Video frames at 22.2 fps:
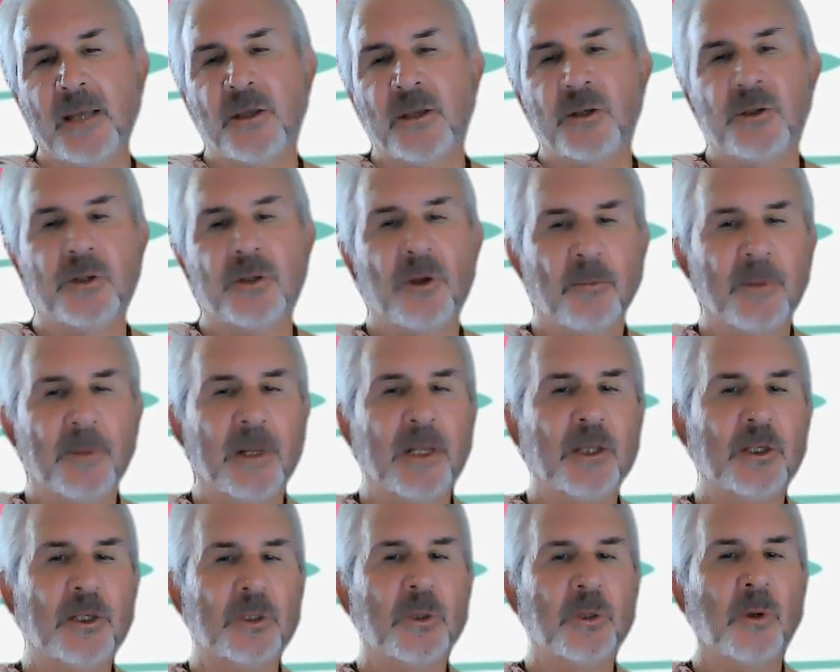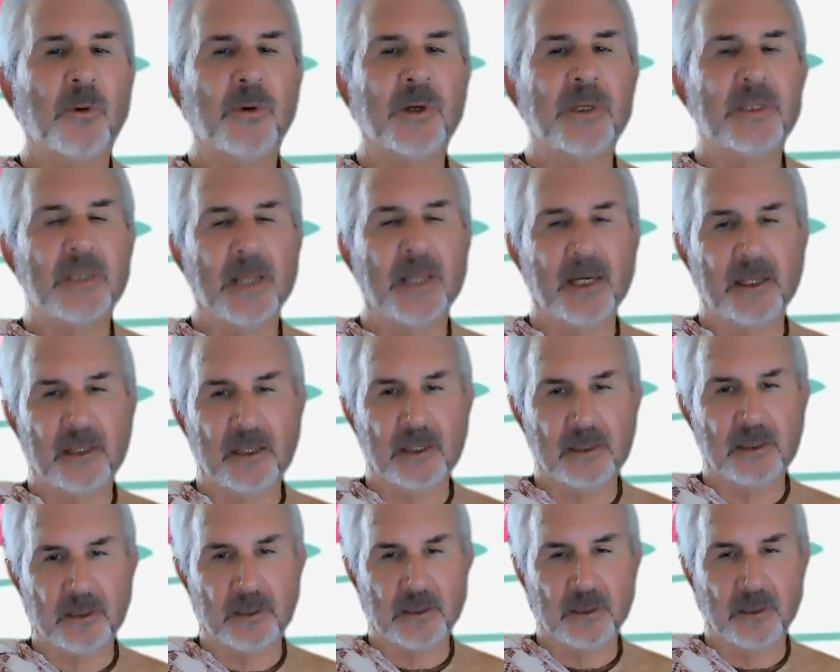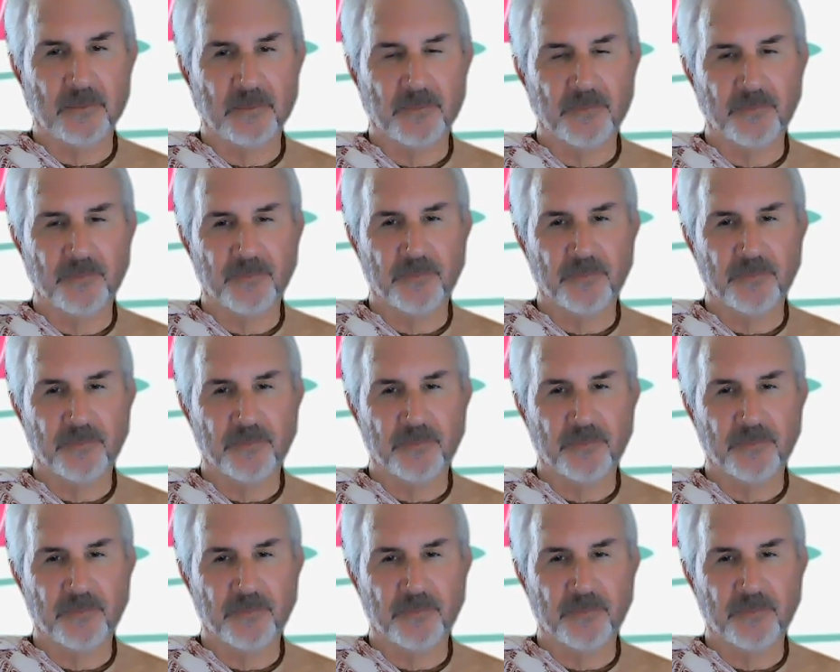So many stories like this.